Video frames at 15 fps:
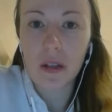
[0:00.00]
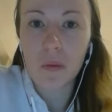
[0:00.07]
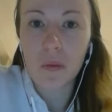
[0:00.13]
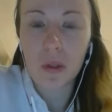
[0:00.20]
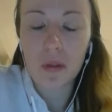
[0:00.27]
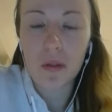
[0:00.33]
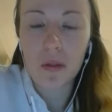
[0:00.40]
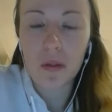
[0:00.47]

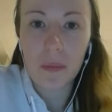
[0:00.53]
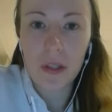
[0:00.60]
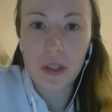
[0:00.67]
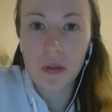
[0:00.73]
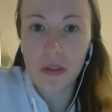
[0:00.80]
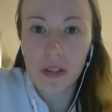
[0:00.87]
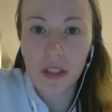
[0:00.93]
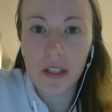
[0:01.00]
what you're
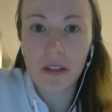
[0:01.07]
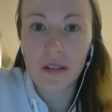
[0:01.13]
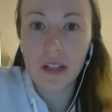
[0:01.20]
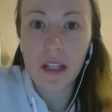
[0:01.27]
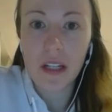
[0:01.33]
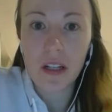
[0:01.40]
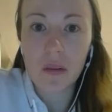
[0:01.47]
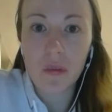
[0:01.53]
pursuing as a
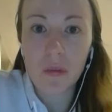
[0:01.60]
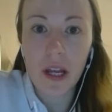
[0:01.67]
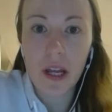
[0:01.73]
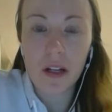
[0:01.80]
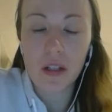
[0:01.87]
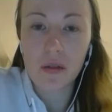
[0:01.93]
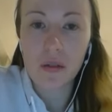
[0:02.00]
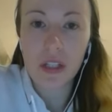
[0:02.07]
career,
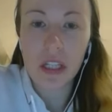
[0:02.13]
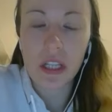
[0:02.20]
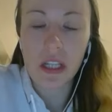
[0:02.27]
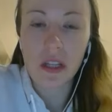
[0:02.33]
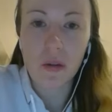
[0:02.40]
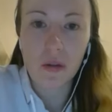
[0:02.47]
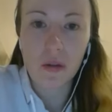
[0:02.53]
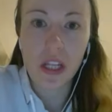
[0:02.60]
where you see
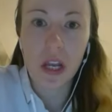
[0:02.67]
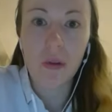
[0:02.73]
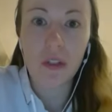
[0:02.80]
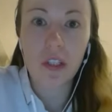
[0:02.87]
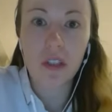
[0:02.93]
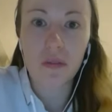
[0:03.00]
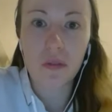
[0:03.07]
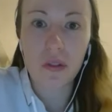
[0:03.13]
yourself
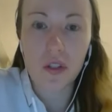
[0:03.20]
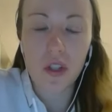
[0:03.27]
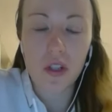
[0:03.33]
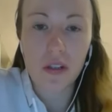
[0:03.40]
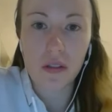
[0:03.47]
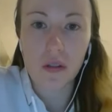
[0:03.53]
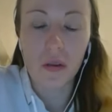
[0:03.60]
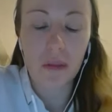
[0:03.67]
in the
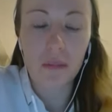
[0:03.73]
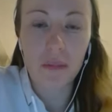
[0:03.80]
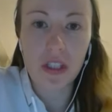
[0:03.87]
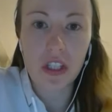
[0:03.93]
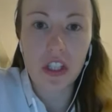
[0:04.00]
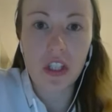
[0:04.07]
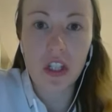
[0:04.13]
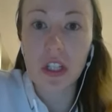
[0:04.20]
future on a
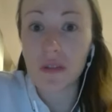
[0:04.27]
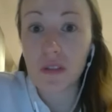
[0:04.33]
position,